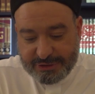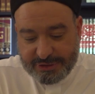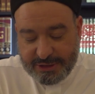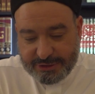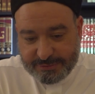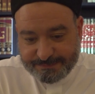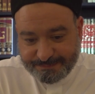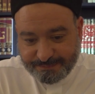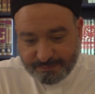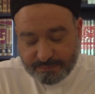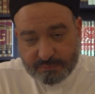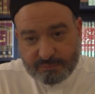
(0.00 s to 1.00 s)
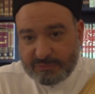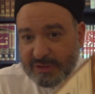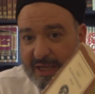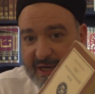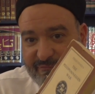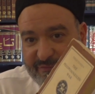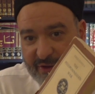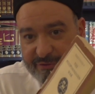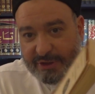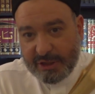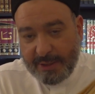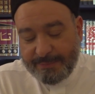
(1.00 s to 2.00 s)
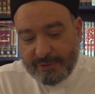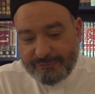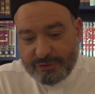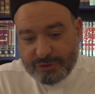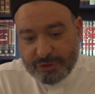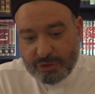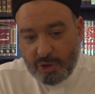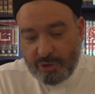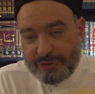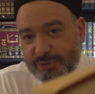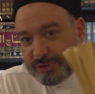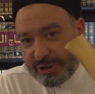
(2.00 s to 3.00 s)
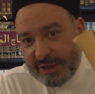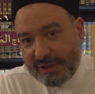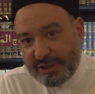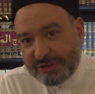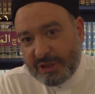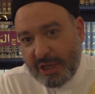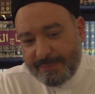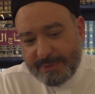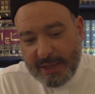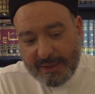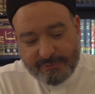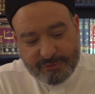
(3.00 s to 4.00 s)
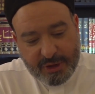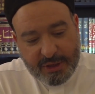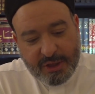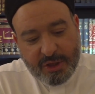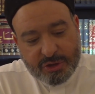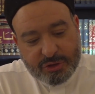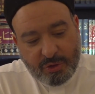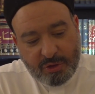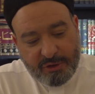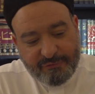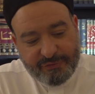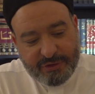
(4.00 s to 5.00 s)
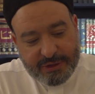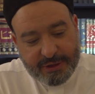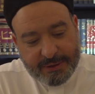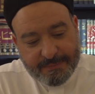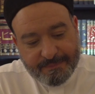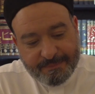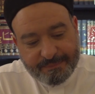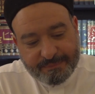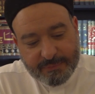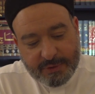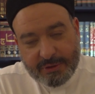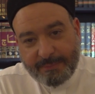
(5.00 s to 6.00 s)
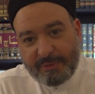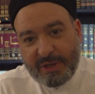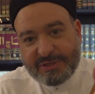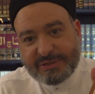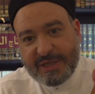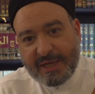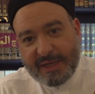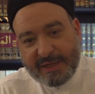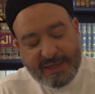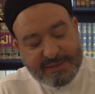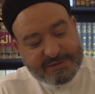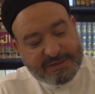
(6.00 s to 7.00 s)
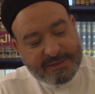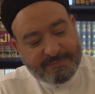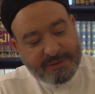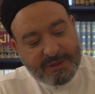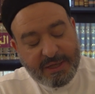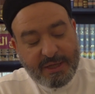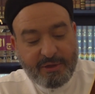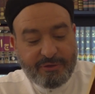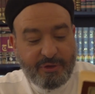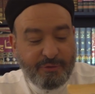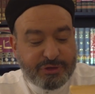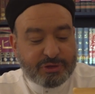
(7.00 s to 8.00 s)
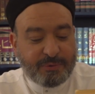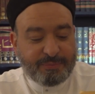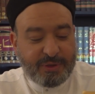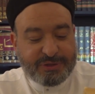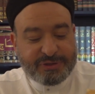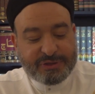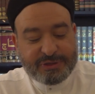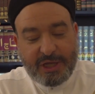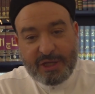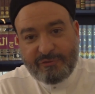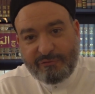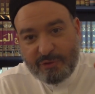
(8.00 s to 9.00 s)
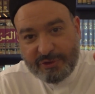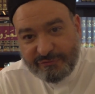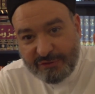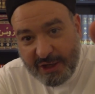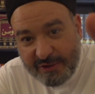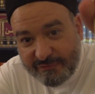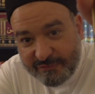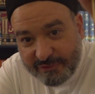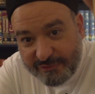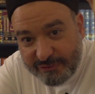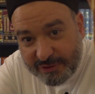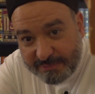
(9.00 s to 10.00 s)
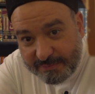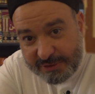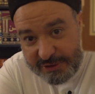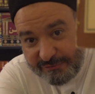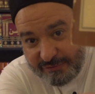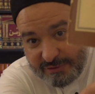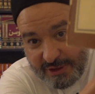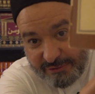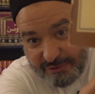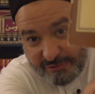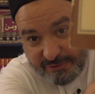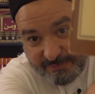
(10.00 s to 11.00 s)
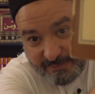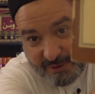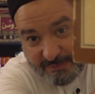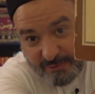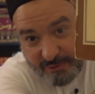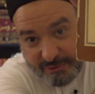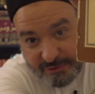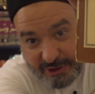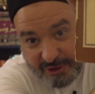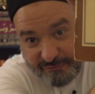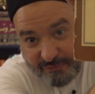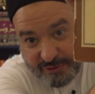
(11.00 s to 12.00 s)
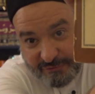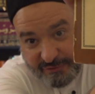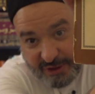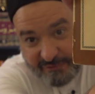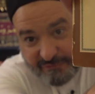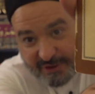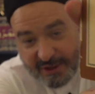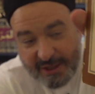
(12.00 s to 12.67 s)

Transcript: States. And I found it a couple of years ago. This was like a nice copy. I tore off the price tag. I can't see it, but the original price is $1.45, if you can believe it, down here in the bottom corner, $1.45.